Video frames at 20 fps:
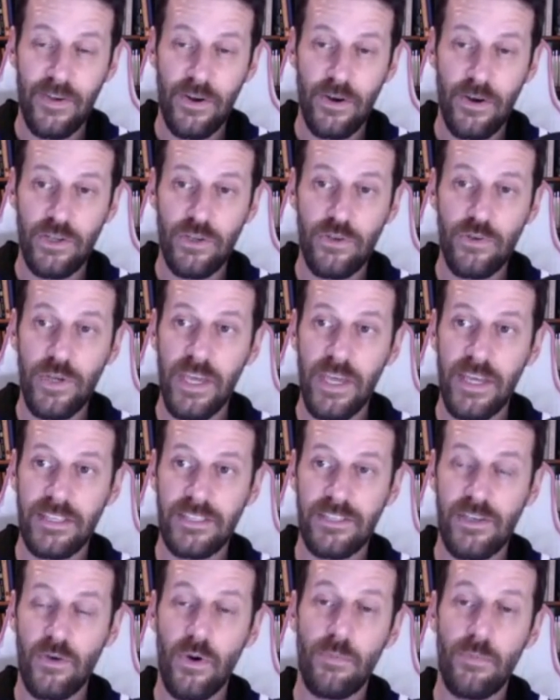or you get
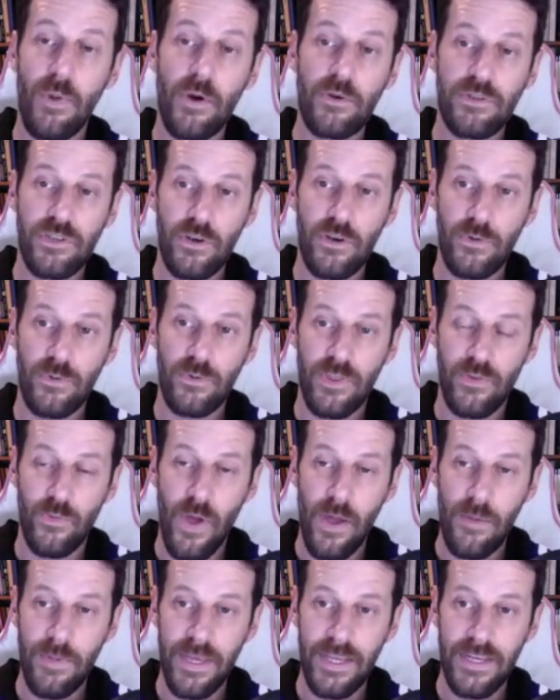so emotional with
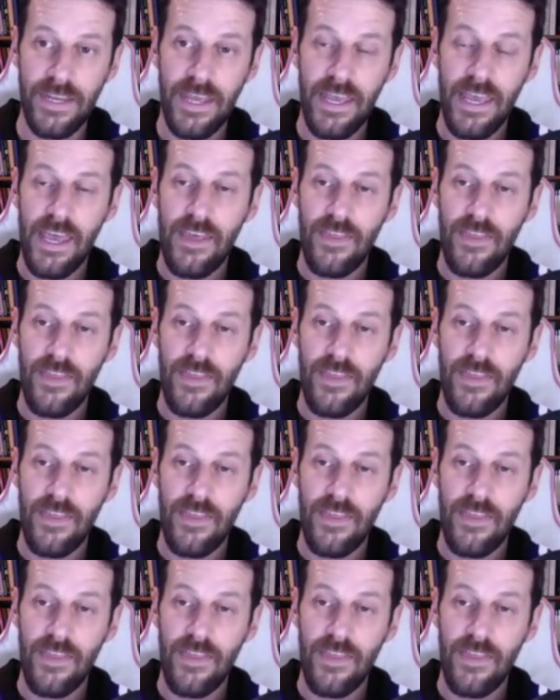women